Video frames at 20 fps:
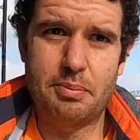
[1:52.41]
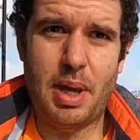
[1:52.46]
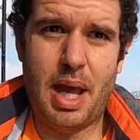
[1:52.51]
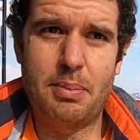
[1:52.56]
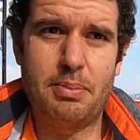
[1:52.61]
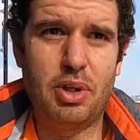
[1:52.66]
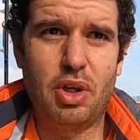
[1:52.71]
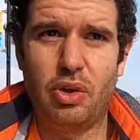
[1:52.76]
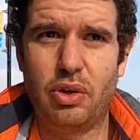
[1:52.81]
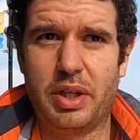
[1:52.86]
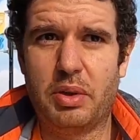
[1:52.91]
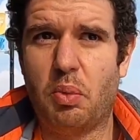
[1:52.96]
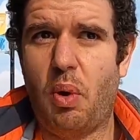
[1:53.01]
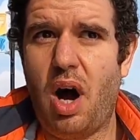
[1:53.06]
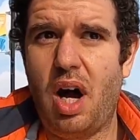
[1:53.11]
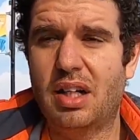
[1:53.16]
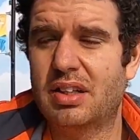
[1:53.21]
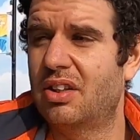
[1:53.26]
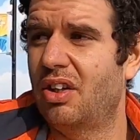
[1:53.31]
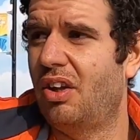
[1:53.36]
Maybe only
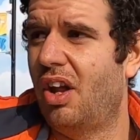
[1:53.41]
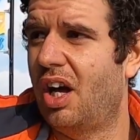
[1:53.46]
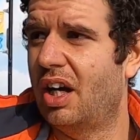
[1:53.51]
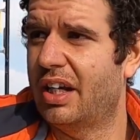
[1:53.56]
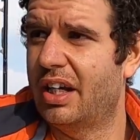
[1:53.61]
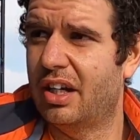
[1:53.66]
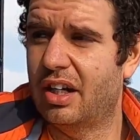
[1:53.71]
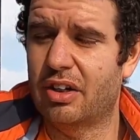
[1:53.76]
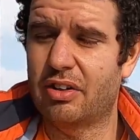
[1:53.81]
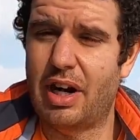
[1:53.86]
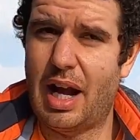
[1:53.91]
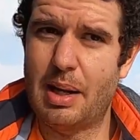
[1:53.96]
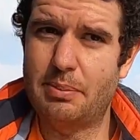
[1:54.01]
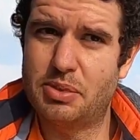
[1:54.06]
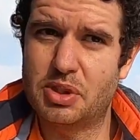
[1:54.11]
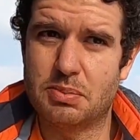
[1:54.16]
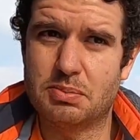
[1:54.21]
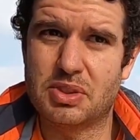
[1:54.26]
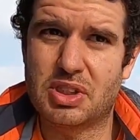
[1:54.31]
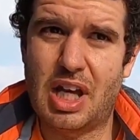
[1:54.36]
walked along here and
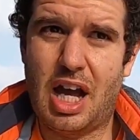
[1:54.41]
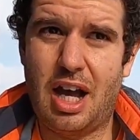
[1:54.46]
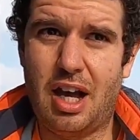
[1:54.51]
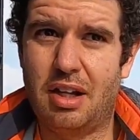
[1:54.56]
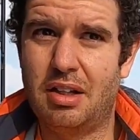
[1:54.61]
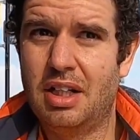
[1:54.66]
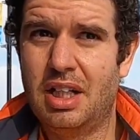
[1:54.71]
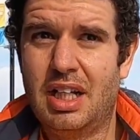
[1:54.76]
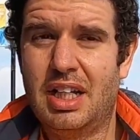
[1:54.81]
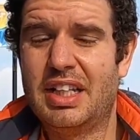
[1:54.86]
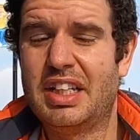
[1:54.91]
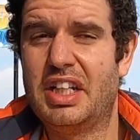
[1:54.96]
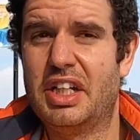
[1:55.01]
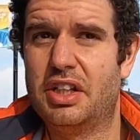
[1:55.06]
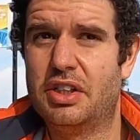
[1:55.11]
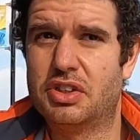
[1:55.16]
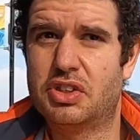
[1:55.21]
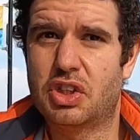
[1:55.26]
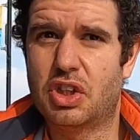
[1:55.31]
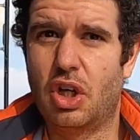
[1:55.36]
grabbed some za
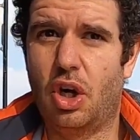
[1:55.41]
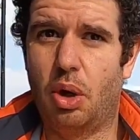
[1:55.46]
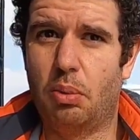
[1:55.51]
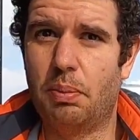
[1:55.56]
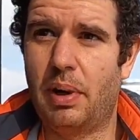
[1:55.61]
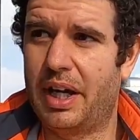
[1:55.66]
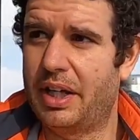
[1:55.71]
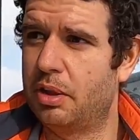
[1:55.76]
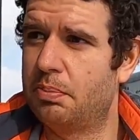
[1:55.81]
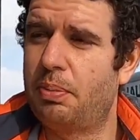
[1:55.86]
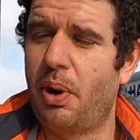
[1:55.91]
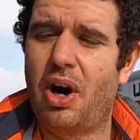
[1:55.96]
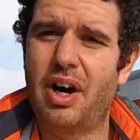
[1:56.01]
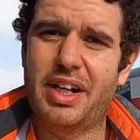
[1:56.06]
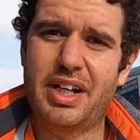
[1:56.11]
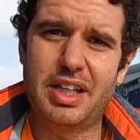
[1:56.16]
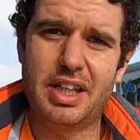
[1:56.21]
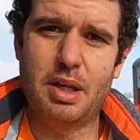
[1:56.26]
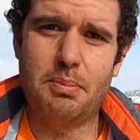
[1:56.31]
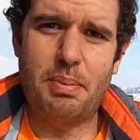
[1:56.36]
years ago, but you
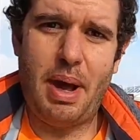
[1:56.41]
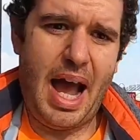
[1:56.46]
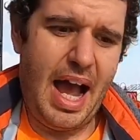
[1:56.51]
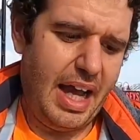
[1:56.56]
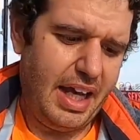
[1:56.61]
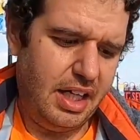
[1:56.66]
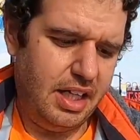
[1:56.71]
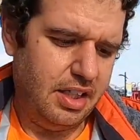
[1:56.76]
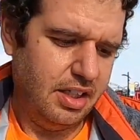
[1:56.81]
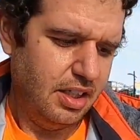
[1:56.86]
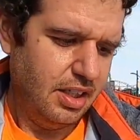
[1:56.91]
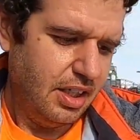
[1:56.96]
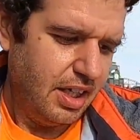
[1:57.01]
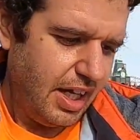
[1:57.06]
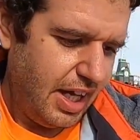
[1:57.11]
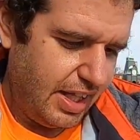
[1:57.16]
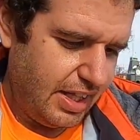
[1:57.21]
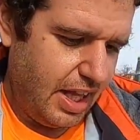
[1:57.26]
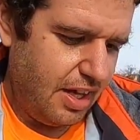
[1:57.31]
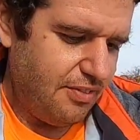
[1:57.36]
park in the back
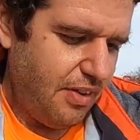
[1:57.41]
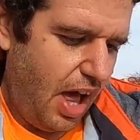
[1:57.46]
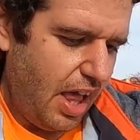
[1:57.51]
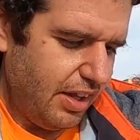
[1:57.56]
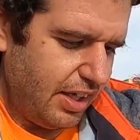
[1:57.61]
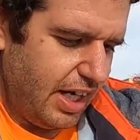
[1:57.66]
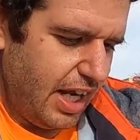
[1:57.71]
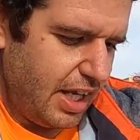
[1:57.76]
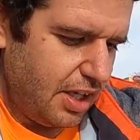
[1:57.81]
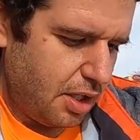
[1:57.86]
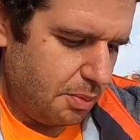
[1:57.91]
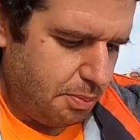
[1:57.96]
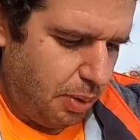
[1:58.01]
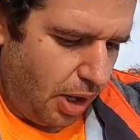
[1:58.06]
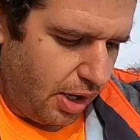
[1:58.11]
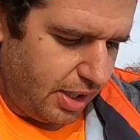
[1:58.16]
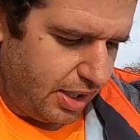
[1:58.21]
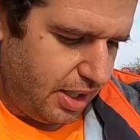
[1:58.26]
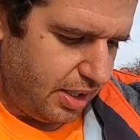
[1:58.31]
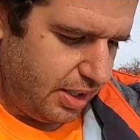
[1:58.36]
and they validate your
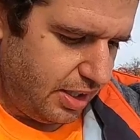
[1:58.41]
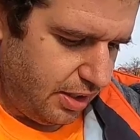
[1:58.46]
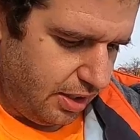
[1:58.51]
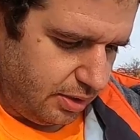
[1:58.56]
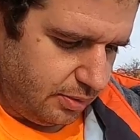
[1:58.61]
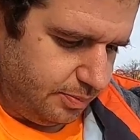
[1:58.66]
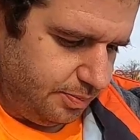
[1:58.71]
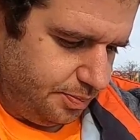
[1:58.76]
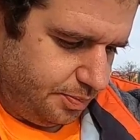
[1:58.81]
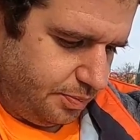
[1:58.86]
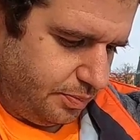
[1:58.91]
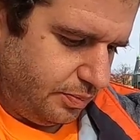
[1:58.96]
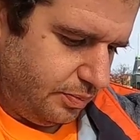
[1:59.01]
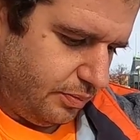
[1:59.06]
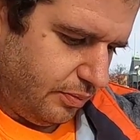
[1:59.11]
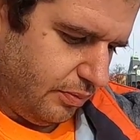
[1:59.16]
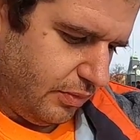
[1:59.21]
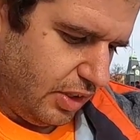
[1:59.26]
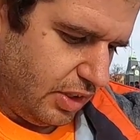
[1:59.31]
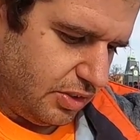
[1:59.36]
parking here.
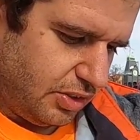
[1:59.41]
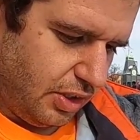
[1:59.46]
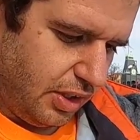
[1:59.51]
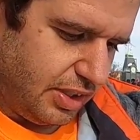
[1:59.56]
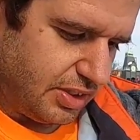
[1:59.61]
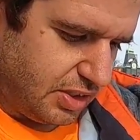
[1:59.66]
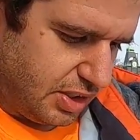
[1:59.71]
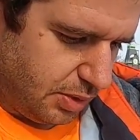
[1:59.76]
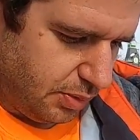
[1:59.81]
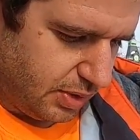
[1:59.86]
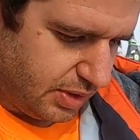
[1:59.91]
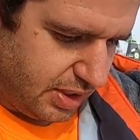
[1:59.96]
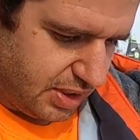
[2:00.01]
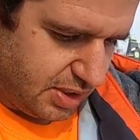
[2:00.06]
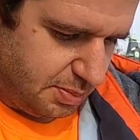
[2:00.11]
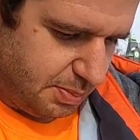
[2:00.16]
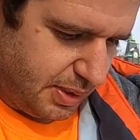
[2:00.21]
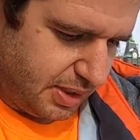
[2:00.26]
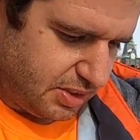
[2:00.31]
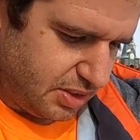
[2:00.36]
So let's see what
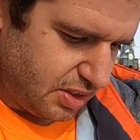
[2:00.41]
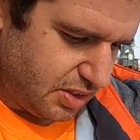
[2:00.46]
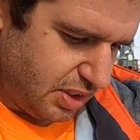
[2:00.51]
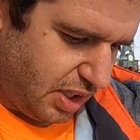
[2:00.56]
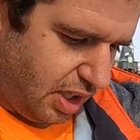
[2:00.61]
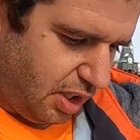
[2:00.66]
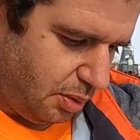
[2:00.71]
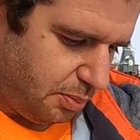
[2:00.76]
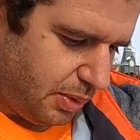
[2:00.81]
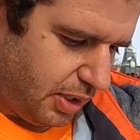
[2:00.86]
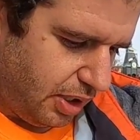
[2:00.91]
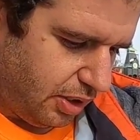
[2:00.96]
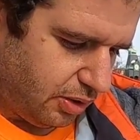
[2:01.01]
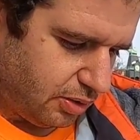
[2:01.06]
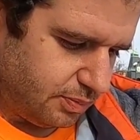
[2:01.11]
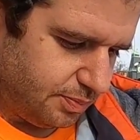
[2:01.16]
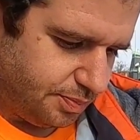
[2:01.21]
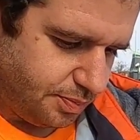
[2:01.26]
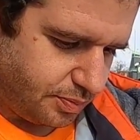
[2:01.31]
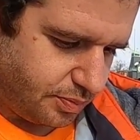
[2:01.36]
this pizza is all about.